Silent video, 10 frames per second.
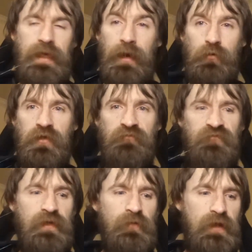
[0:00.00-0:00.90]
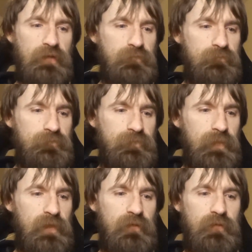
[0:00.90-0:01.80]
How are you feeling?"
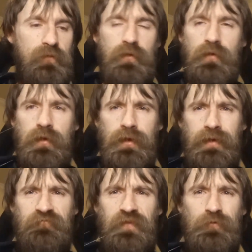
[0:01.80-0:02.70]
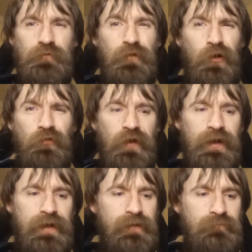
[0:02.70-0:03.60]
"I feel all
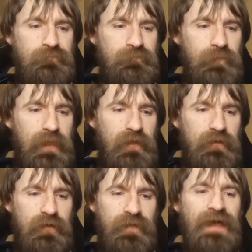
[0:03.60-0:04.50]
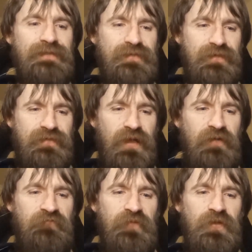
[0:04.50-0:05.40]
right." "That's the
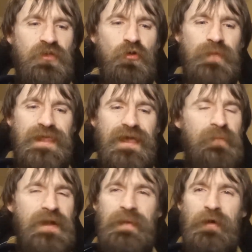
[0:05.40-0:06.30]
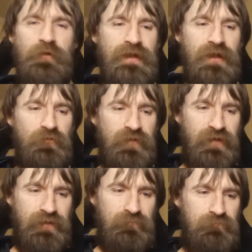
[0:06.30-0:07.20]
stuff. You'll be up and about in no
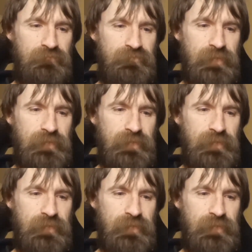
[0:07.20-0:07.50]
time."